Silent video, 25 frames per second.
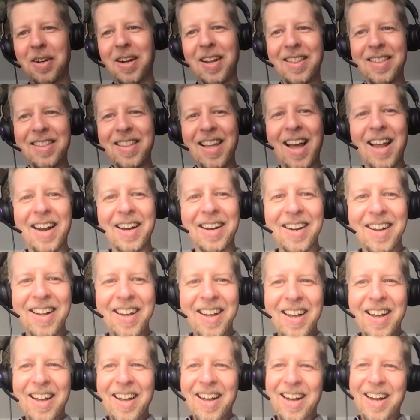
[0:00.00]
and then
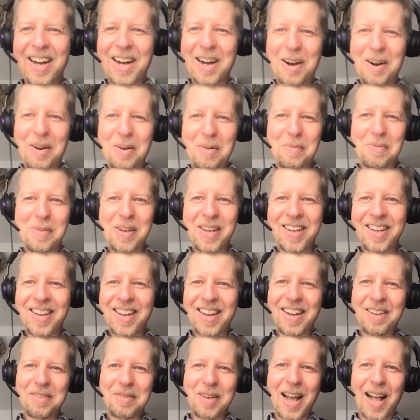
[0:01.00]

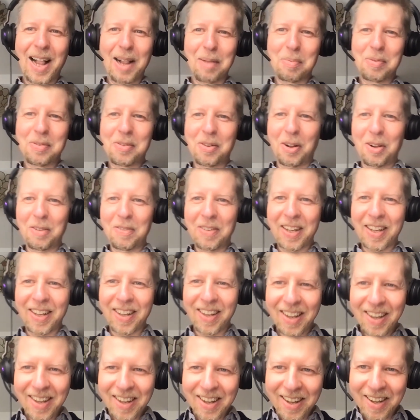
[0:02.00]
we help
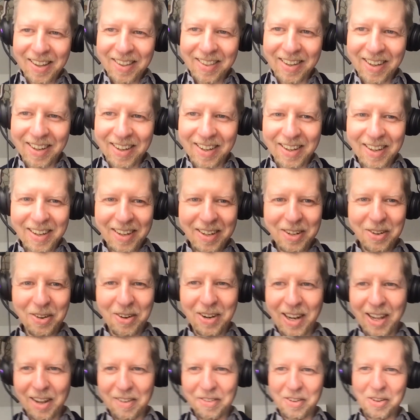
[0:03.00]
solving the
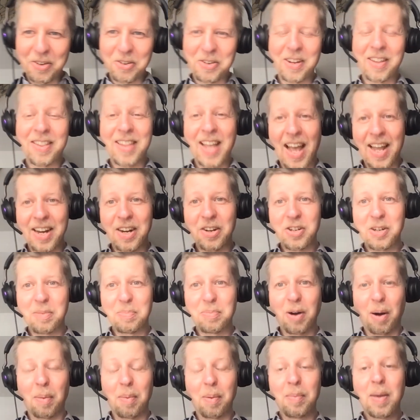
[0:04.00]
nuclear fusion, the energy
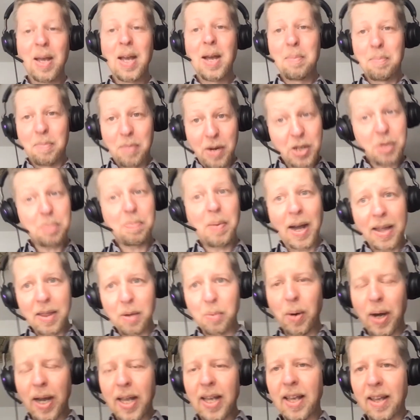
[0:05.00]
problem, which, by
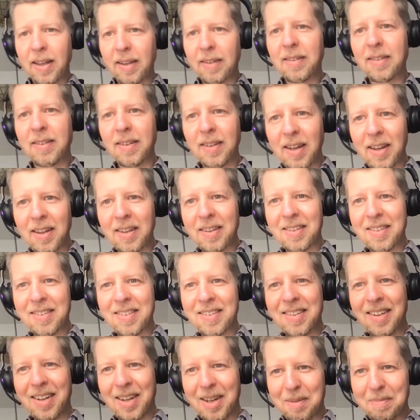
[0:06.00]
the way, is
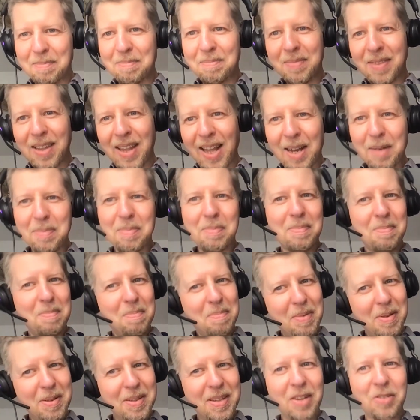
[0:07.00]
like
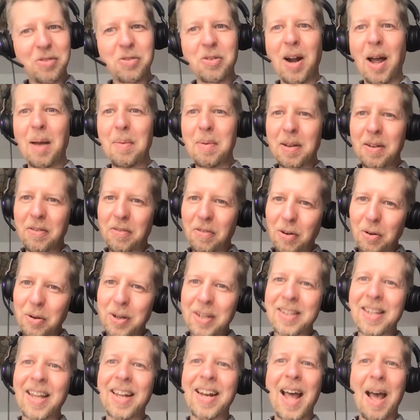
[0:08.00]
describing
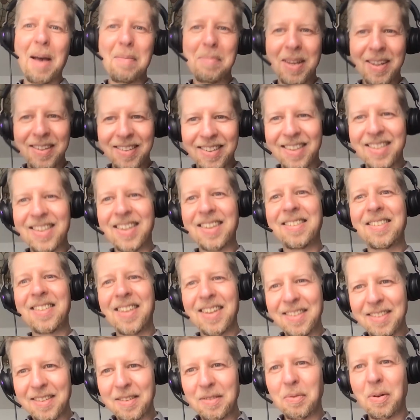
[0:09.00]
fluid dynamics and these
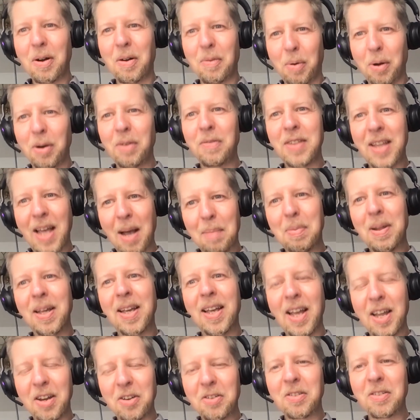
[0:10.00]
things is one of the
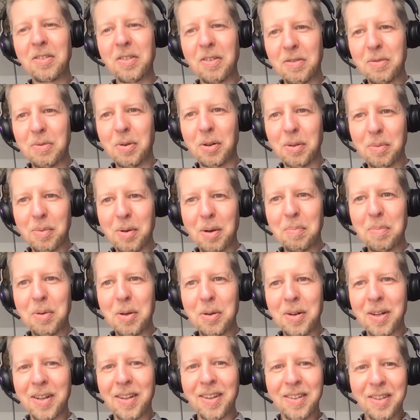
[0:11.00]
applications of quantum
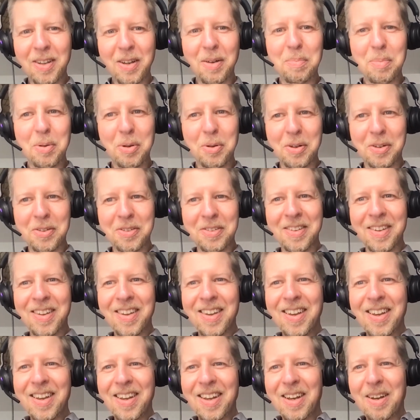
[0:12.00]
computers,
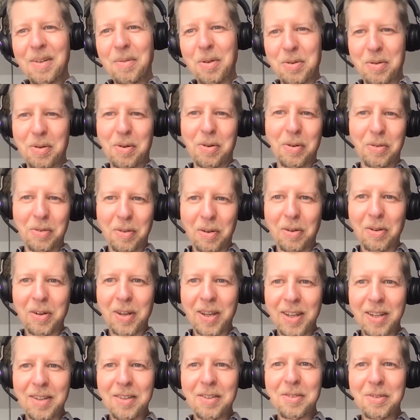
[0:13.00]
which we're also
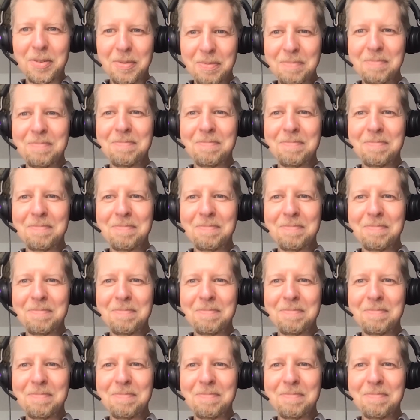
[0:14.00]
looking into.